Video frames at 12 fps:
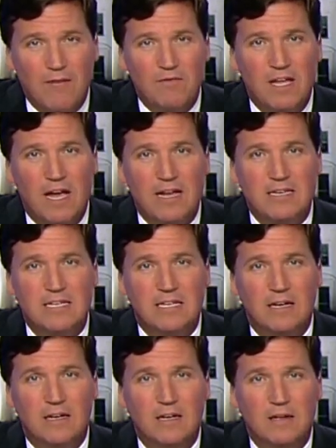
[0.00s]
at the
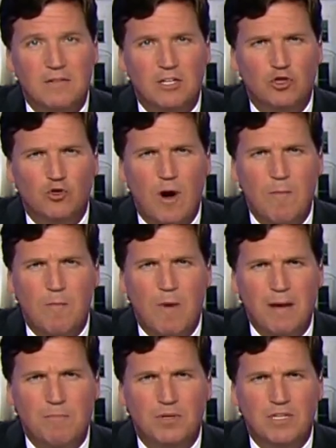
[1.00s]
idea that Trump
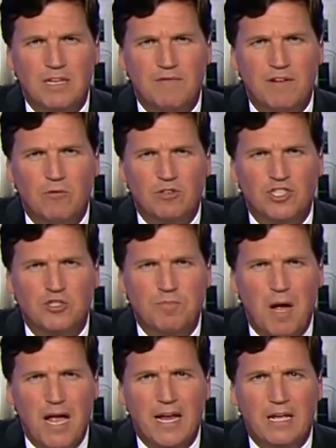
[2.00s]
might believe there was
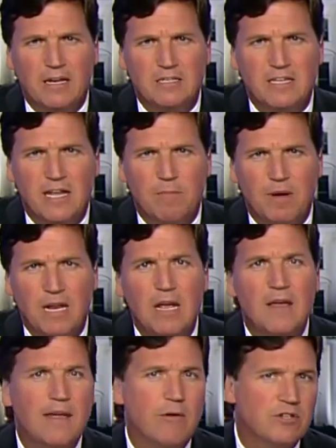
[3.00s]
spying on his campaign.
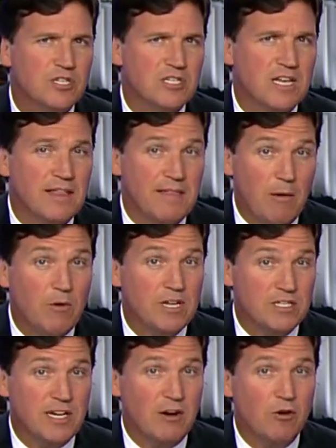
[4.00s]
They were
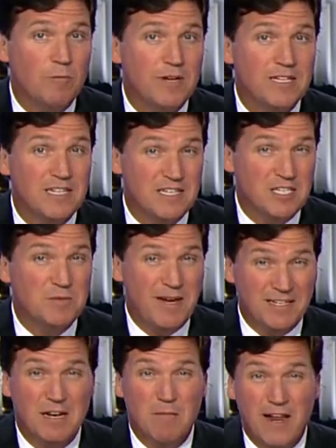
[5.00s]
hysterical because they
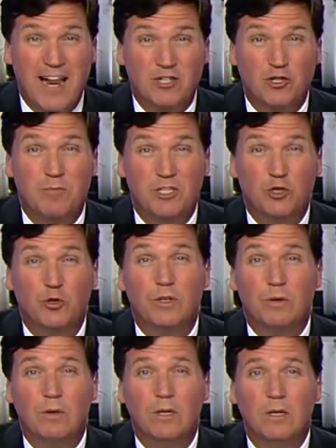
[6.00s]
suspected it might actually be true.
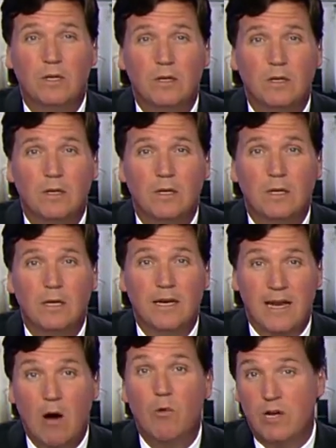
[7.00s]
And
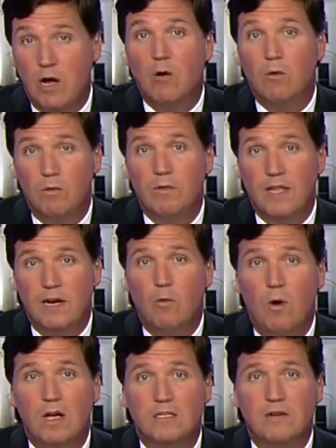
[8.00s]
now we know that it
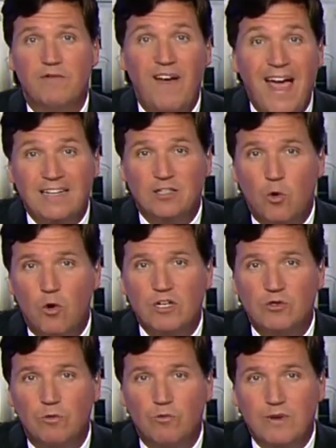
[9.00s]
was. In fact, according
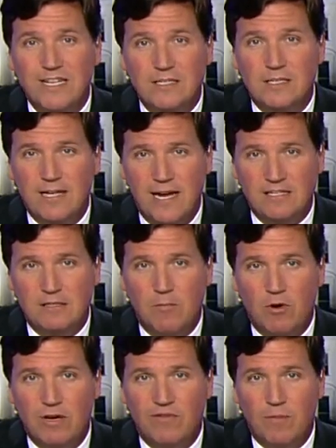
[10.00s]
to recent
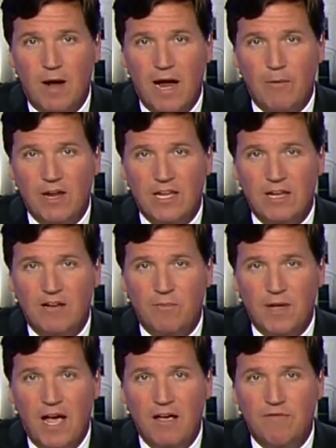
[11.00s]
testimony from a high-ranking
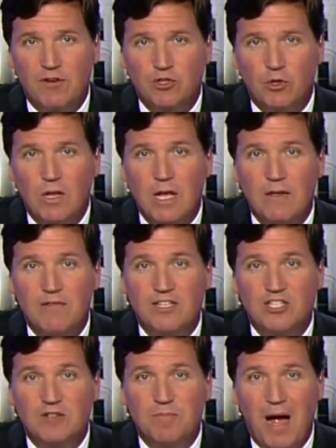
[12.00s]
FBI official, the
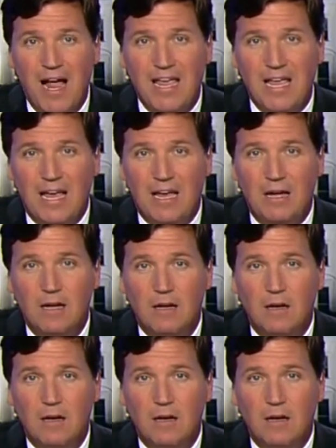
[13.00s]
spying